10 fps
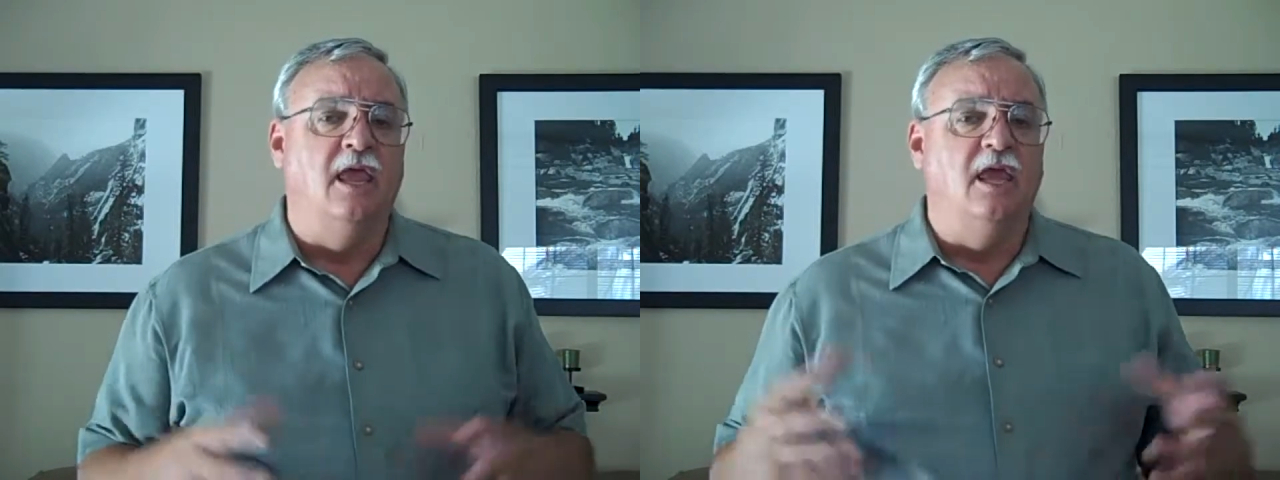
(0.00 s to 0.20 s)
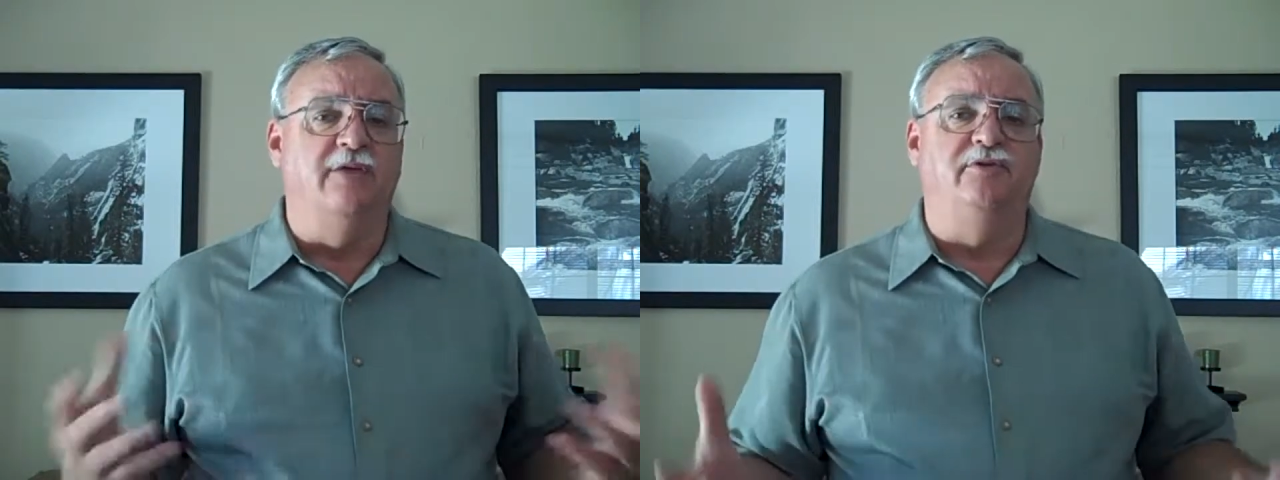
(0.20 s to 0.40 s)

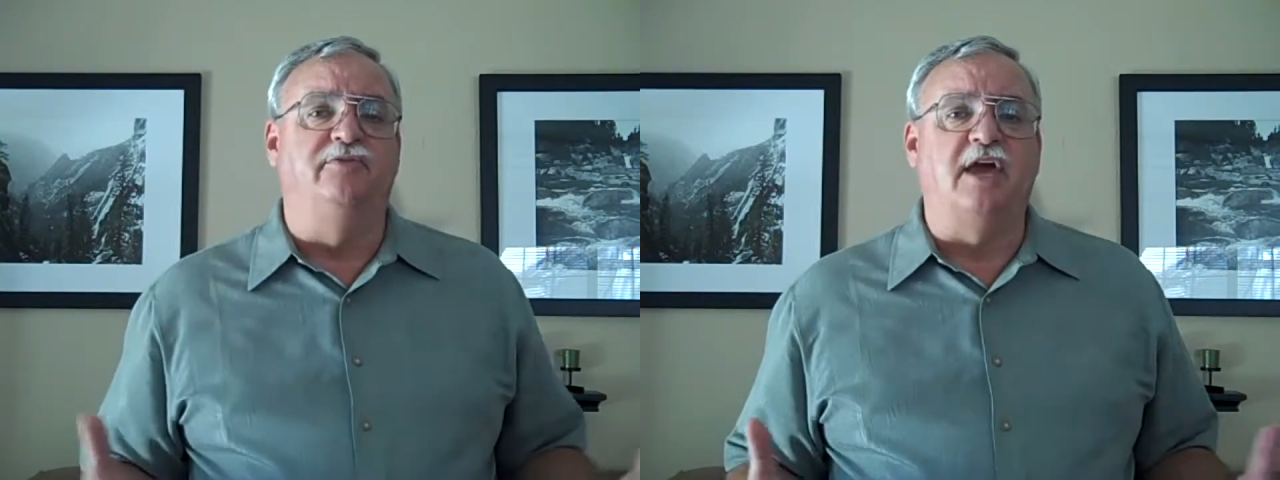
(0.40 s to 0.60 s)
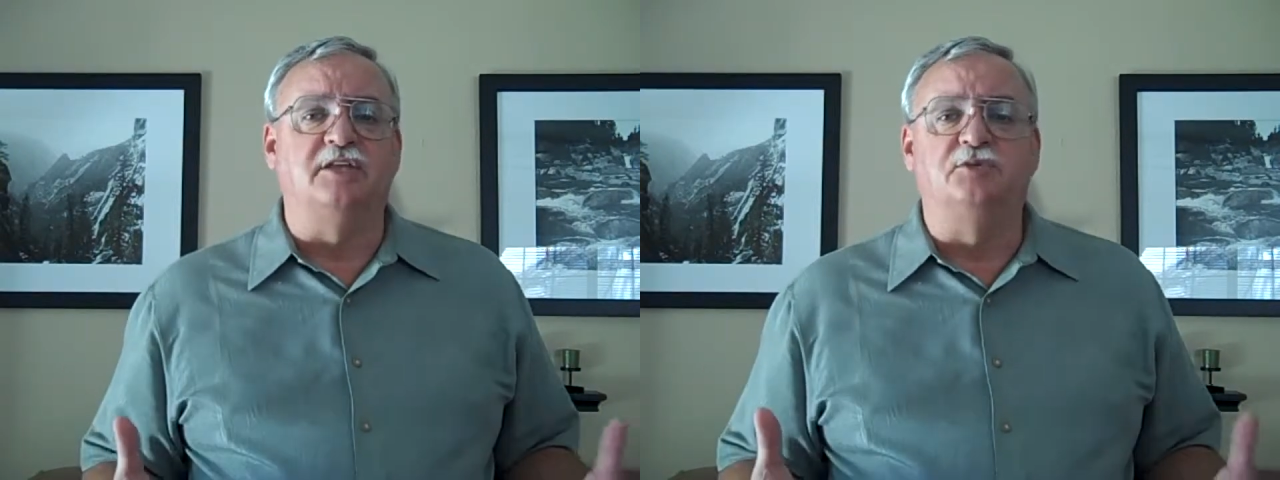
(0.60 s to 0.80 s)
If you've
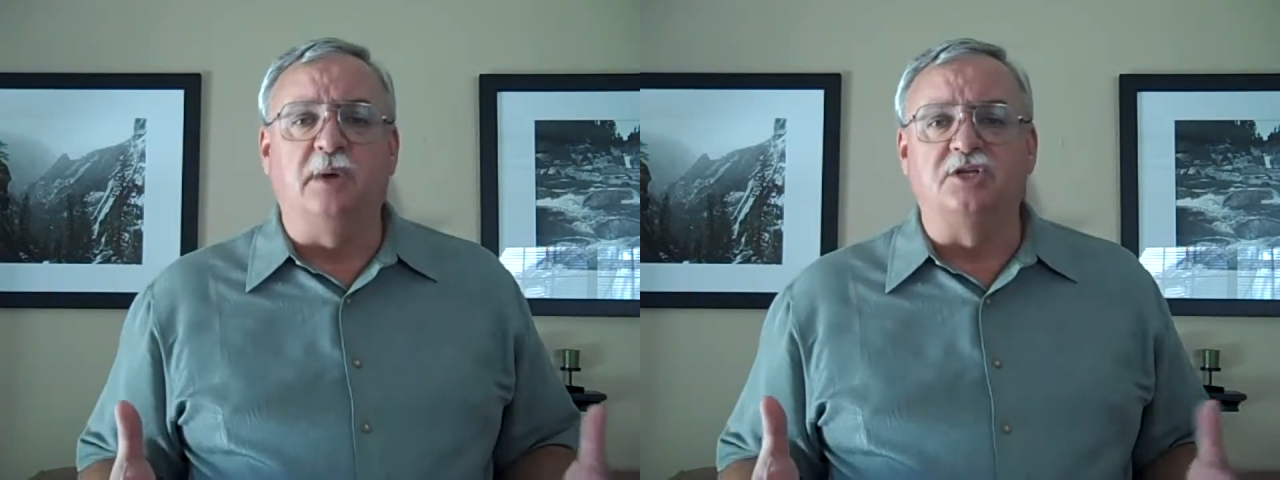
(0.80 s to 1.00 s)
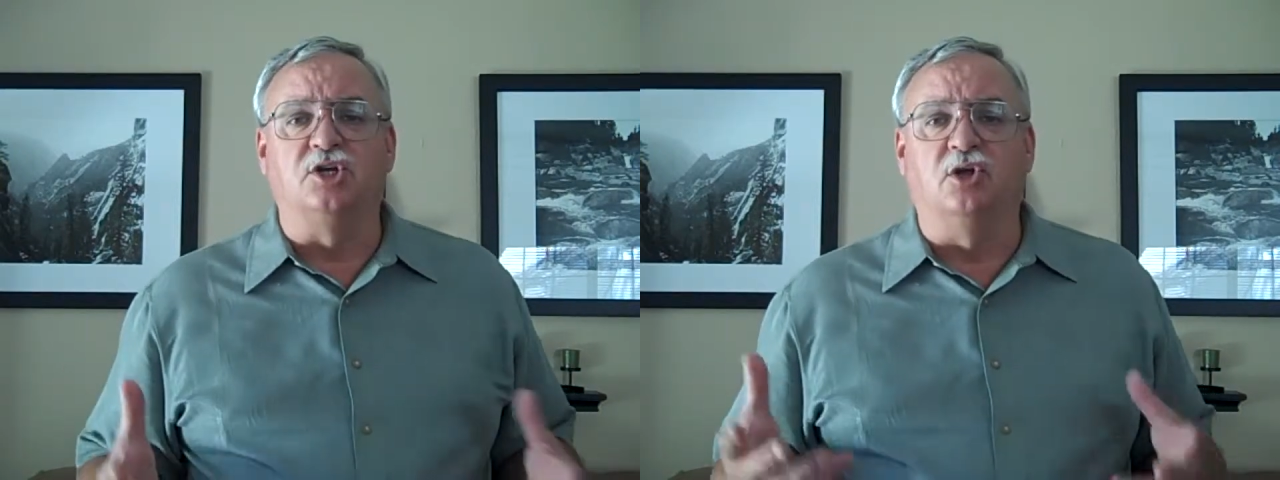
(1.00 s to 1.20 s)
got a
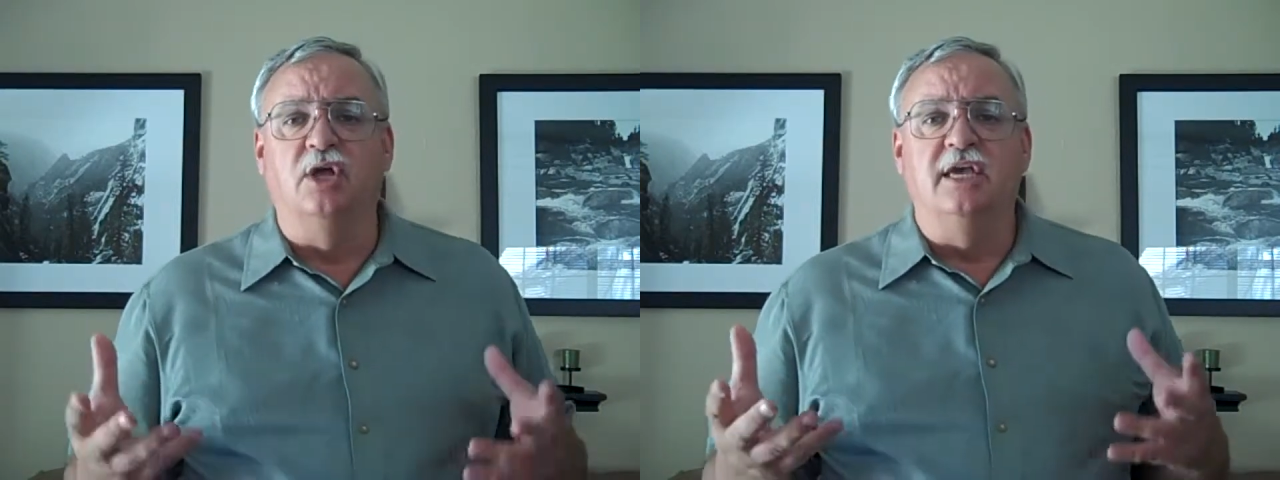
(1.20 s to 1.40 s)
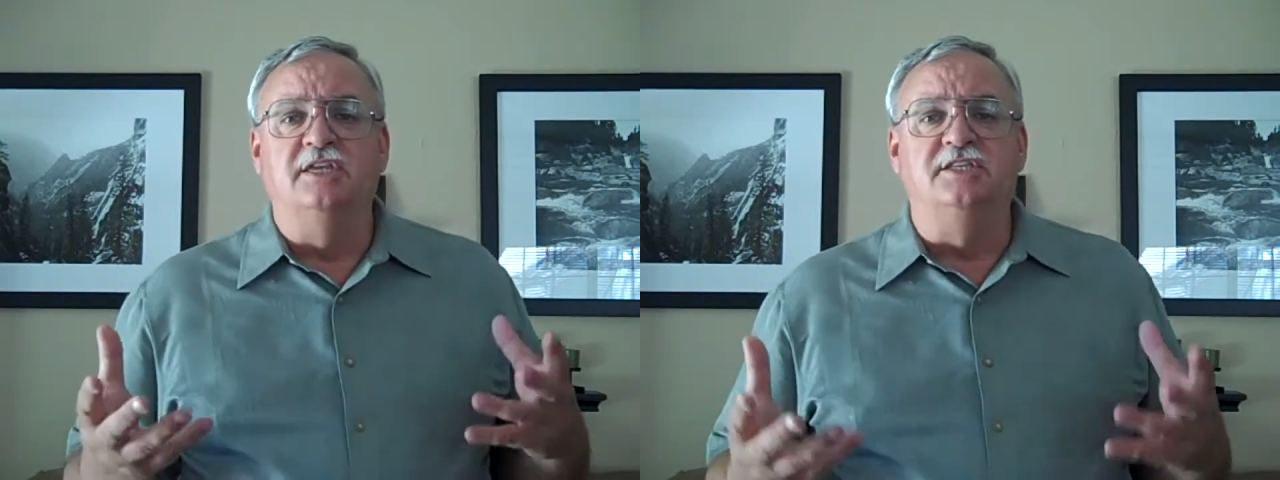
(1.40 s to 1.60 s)
special
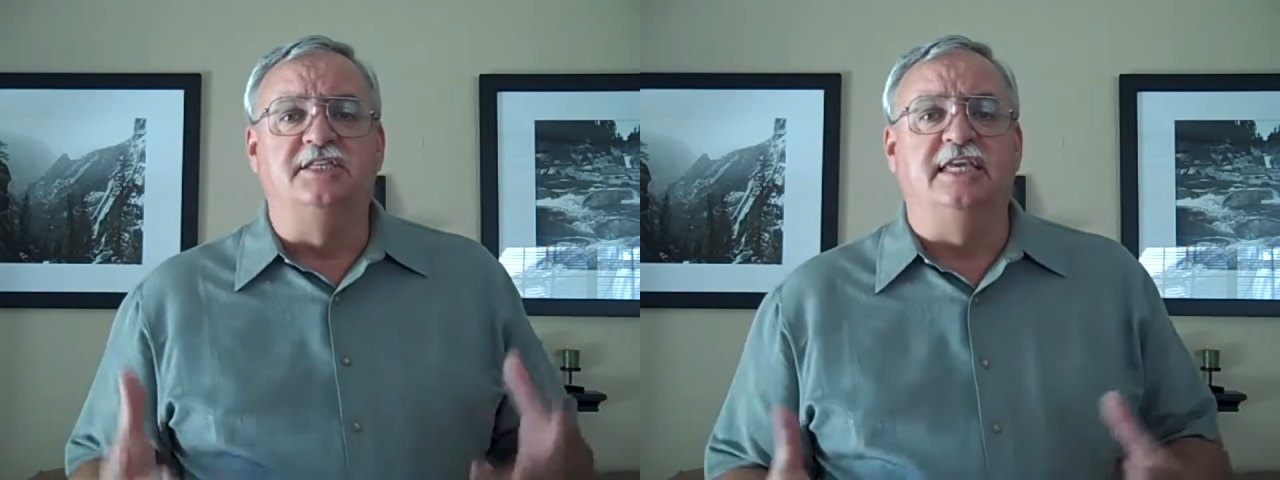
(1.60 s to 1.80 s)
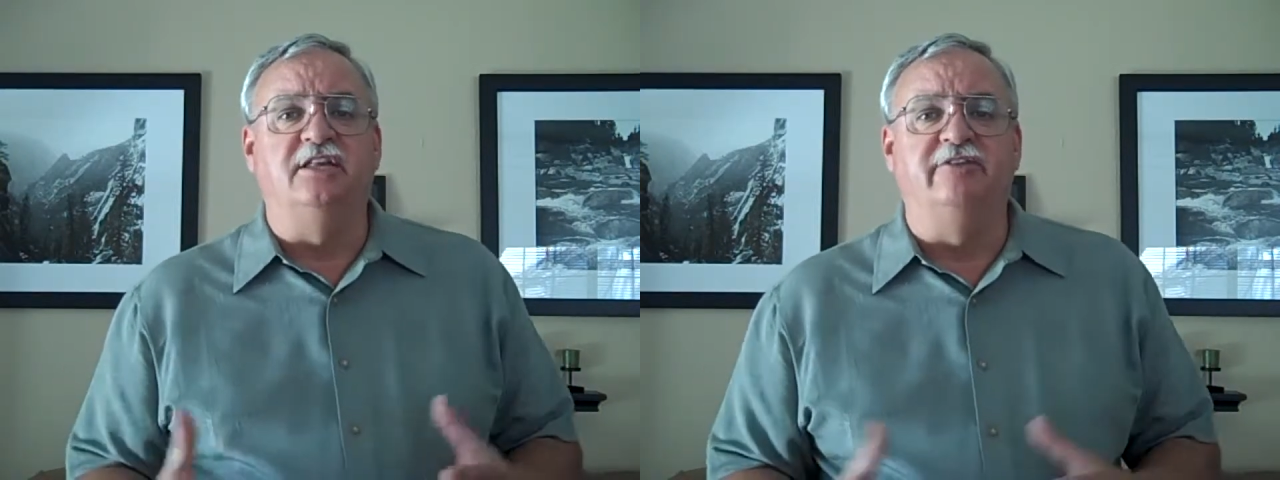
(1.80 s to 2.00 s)

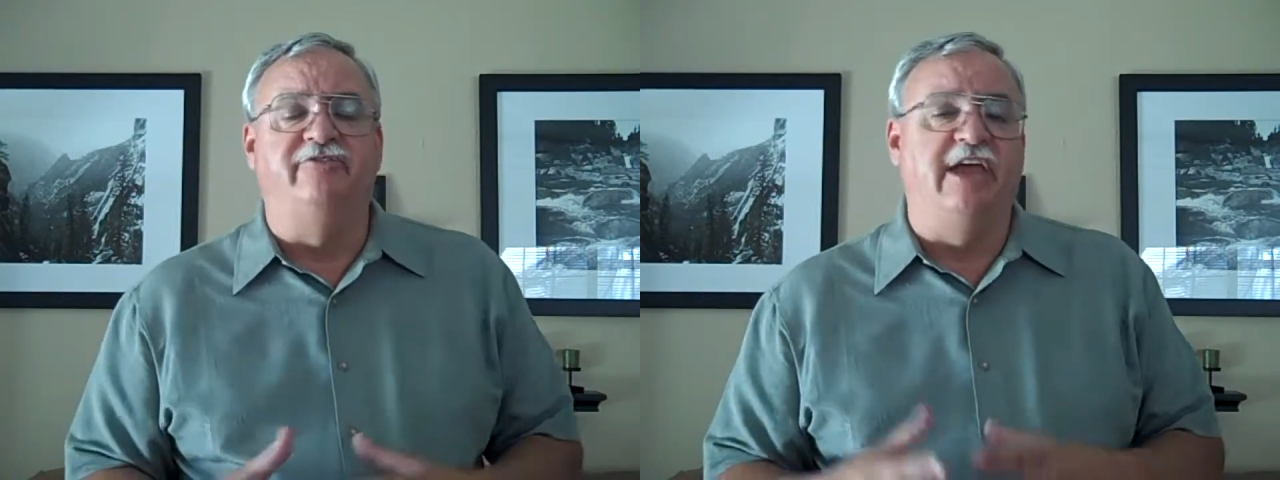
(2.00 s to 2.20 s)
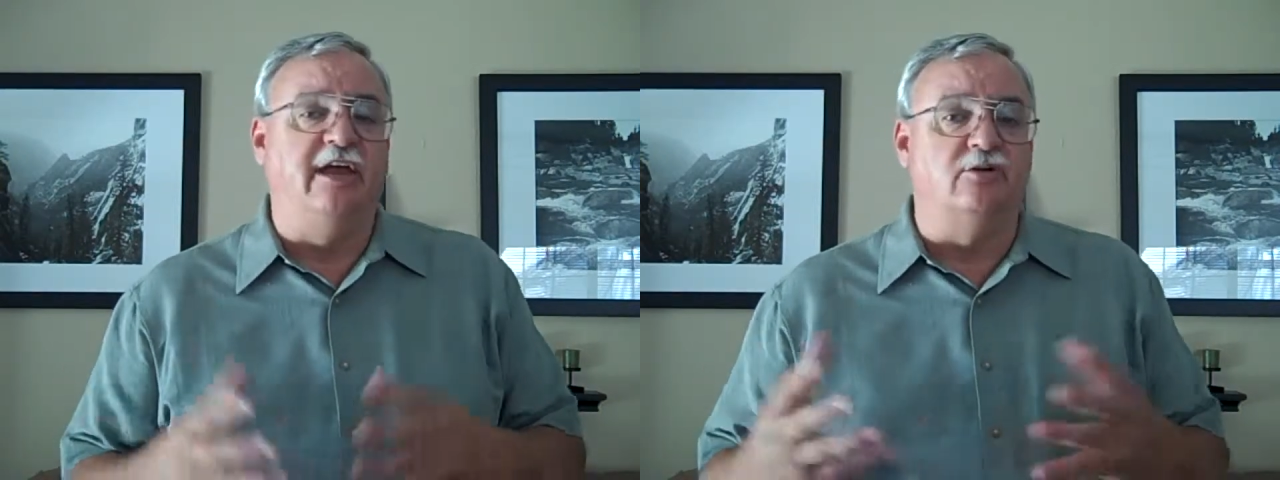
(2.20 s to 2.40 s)
ceiling
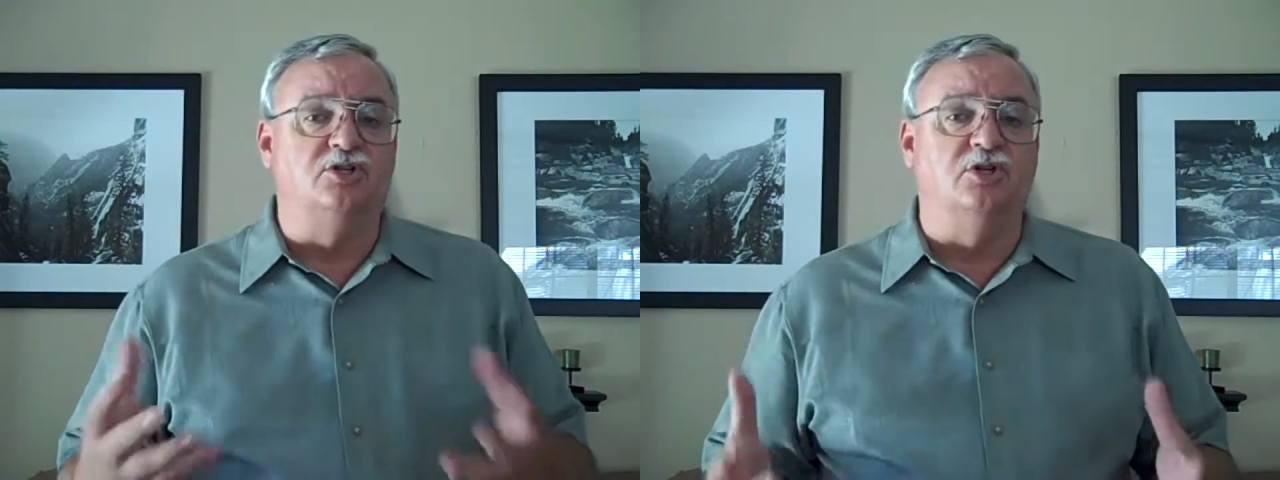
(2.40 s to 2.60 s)
fan or,